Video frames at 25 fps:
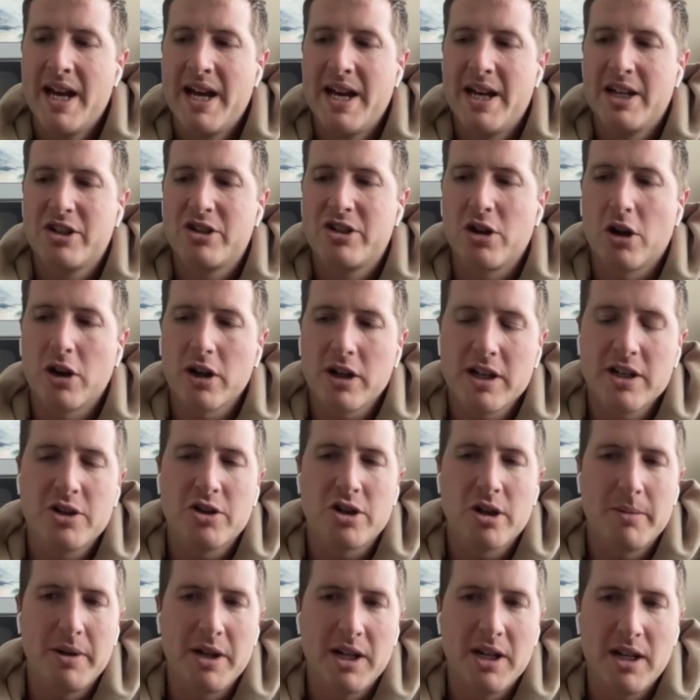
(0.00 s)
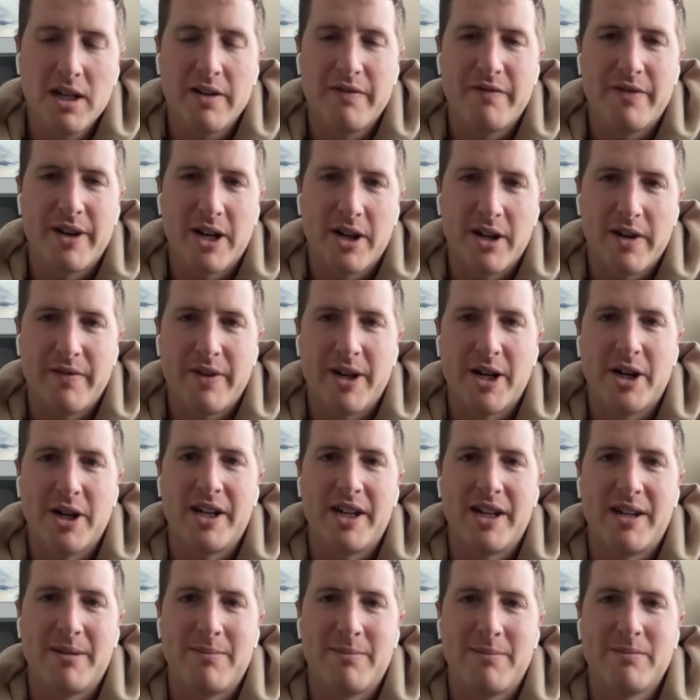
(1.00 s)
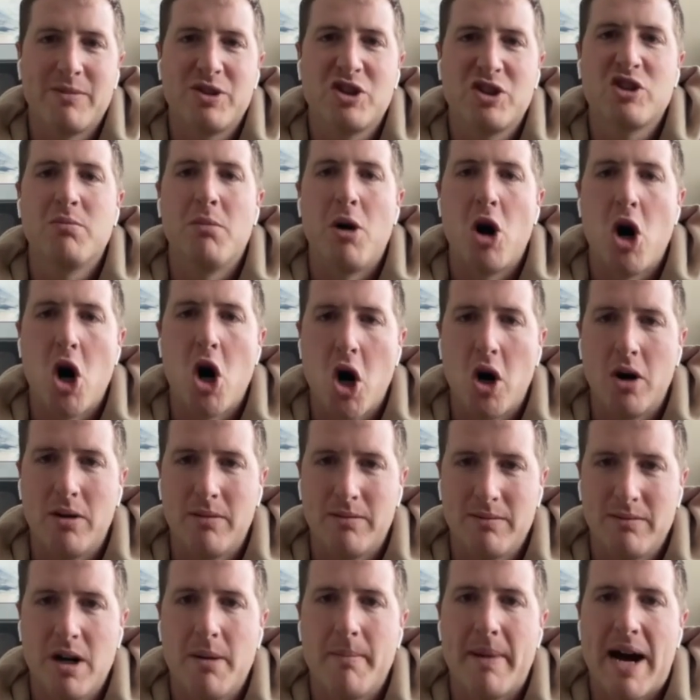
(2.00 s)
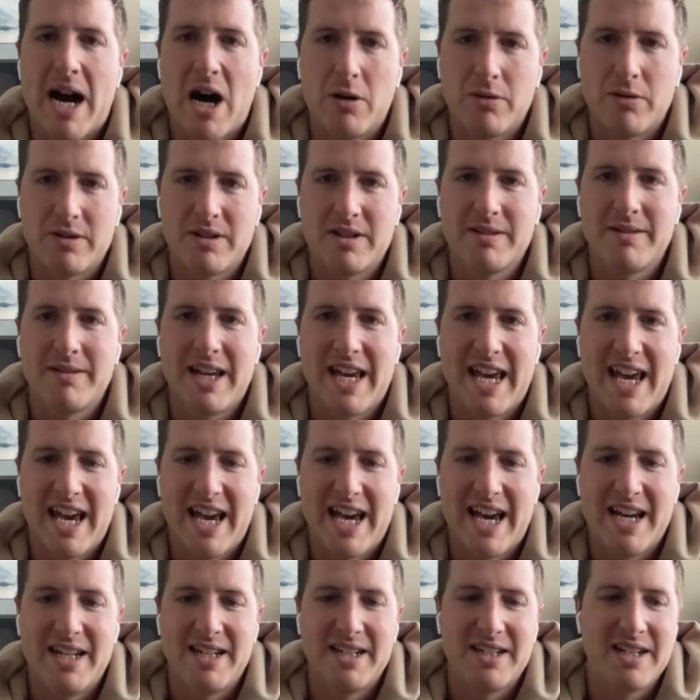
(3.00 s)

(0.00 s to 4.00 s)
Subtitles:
start contributing a very, very small amount. And